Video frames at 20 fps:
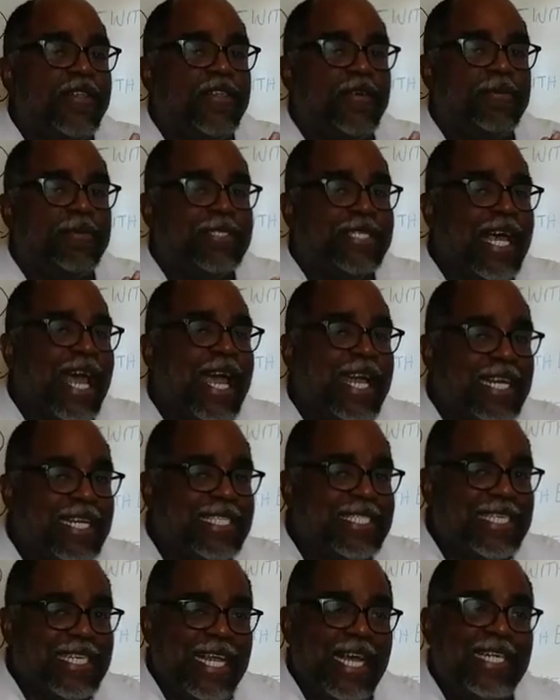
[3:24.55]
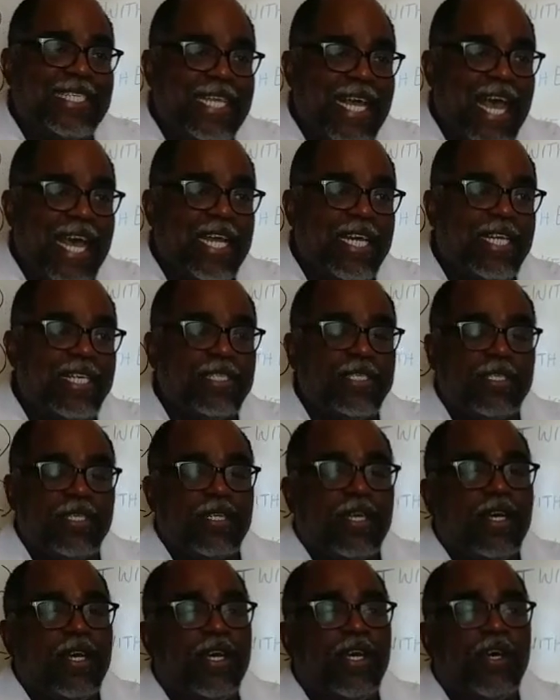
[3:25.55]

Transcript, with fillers: the protagonist and antagonist,